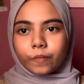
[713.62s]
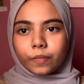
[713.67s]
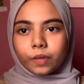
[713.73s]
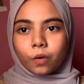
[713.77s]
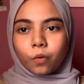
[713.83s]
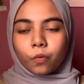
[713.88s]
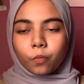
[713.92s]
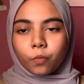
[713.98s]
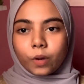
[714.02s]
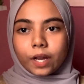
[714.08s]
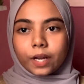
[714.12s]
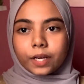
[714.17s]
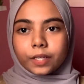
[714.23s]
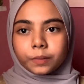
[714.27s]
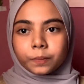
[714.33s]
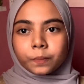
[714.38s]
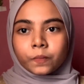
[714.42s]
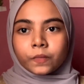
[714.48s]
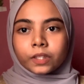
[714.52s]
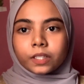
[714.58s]
where
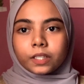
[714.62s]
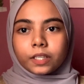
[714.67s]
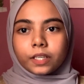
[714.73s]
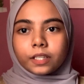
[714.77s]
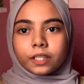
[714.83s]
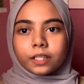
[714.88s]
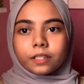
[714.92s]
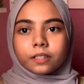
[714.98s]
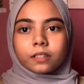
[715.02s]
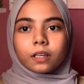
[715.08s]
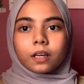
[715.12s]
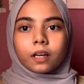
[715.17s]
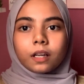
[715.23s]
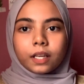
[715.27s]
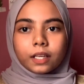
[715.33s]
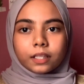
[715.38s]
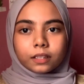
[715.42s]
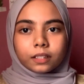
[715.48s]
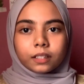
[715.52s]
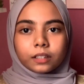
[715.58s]
it is
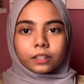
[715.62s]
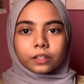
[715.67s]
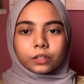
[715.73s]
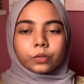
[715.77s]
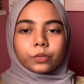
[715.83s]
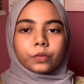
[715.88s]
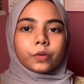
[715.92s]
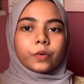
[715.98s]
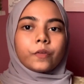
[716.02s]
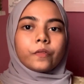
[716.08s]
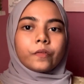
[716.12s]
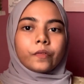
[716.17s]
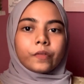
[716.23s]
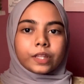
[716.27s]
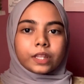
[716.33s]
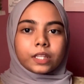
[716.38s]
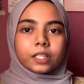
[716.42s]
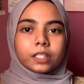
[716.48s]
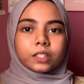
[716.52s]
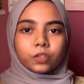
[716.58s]
collected to
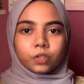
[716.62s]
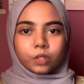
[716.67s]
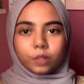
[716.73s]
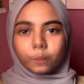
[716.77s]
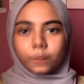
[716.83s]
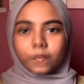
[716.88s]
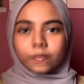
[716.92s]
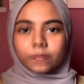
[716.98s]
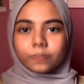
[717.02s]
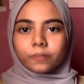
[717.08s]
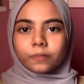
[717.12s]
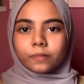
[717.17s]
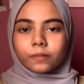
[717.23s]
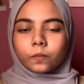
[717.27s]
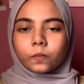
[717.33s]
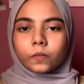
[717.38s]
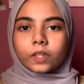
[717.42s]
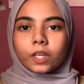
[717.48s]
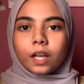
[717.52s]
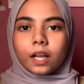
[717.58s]
further treatment.
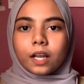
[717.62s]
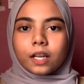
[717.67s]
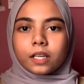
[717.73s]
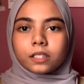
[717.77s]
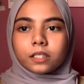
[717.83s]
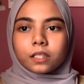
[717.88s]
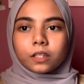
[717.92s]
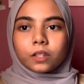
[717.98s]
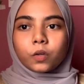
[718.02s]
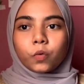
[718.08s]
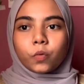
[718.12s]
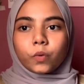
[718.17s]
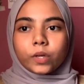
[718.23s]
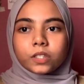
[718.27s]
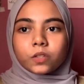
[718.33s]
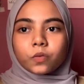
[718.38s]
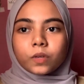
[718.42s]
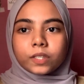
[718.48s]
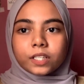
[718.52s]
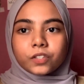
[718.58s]
As the
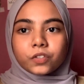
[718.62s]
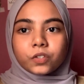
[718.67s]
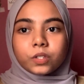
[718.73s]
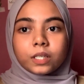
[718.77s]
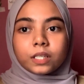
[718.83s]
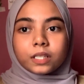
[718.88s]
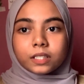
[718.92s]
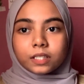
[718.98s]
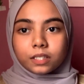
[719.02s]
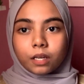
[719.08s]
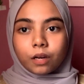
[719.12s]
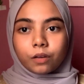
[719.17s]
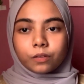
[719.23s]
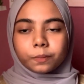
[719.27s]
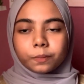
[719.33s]
wastewater trickles down,